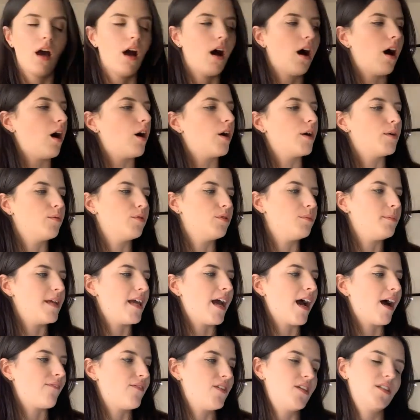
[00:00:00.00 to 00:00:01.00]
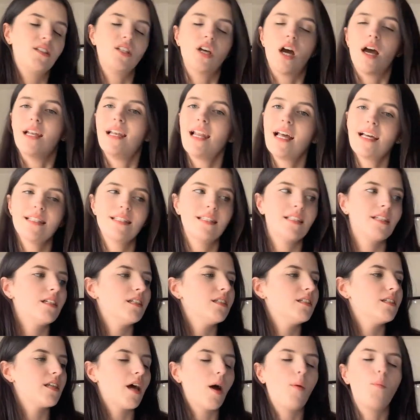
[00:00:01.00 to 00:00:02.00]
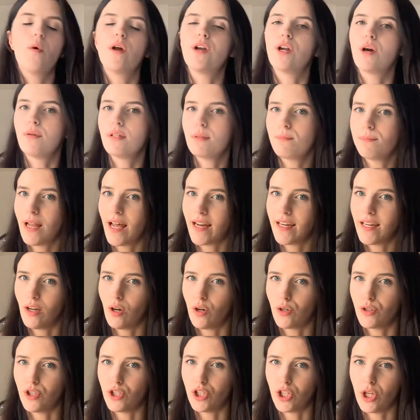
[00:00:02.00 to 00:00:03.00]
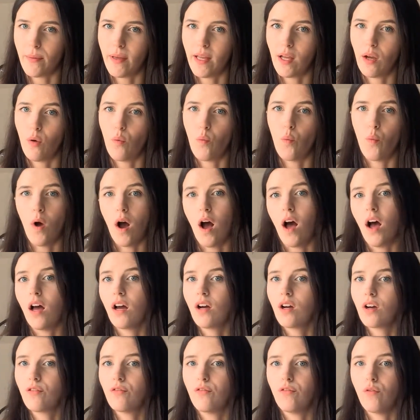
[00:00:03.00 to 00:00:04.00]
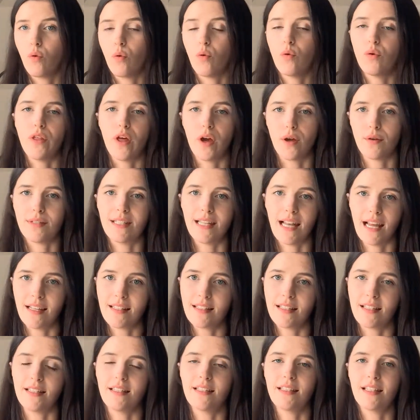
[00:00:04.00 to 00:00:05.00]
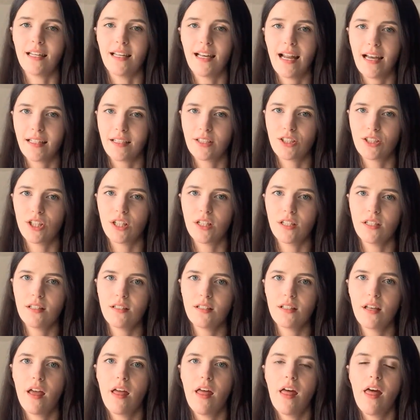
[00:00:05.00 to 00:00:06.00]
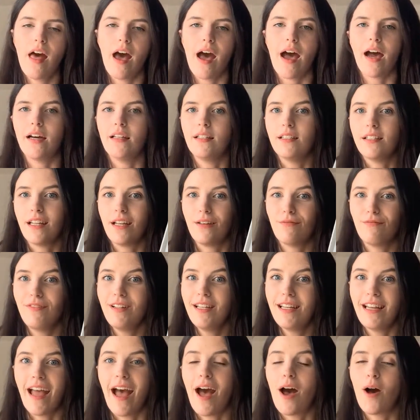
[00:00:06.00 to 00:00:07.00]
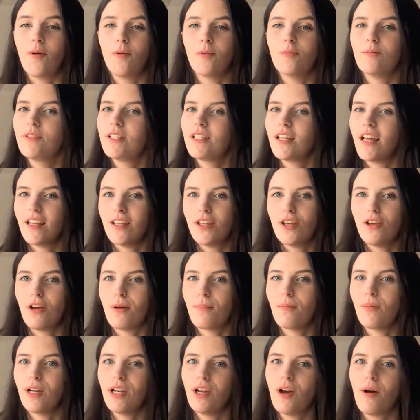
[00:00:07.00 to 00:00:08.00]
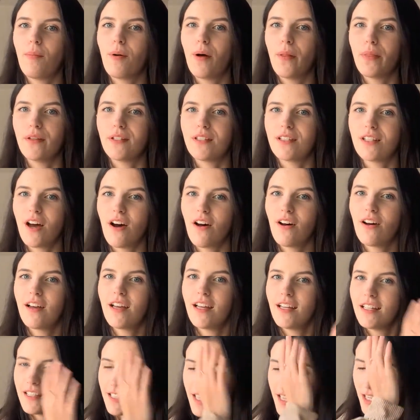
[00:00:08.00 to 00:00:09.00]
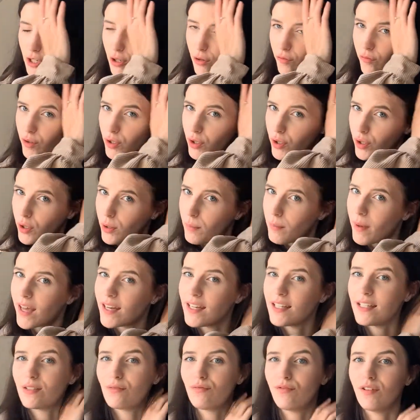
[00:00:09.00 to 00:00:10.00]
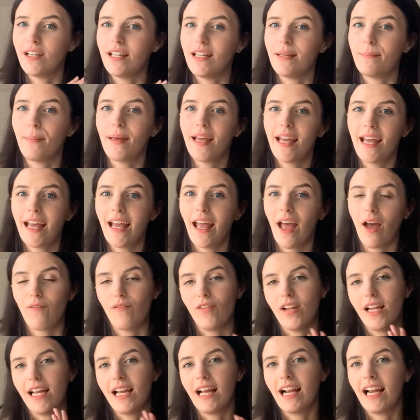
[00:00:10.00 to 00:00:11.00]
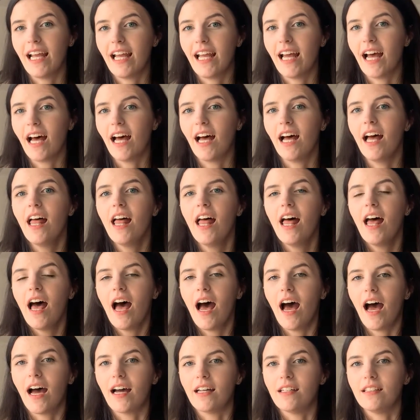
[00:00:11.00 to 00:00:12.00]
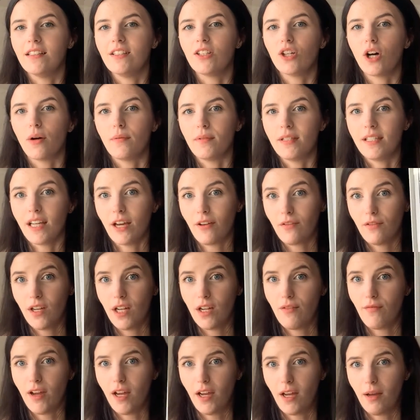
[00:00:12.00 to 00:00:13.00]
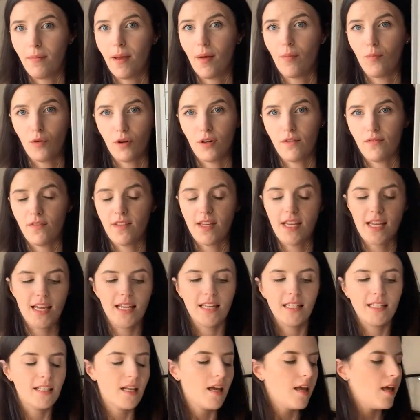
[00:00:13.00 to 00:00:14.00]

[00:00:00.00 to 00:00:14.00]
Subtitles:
I would be having certain lessons and when I was planning on doing work for those lessons and lectures, and it really helped. You can put it up on the side in your room and it's really big and really clear, and I would definitely recommend one of these.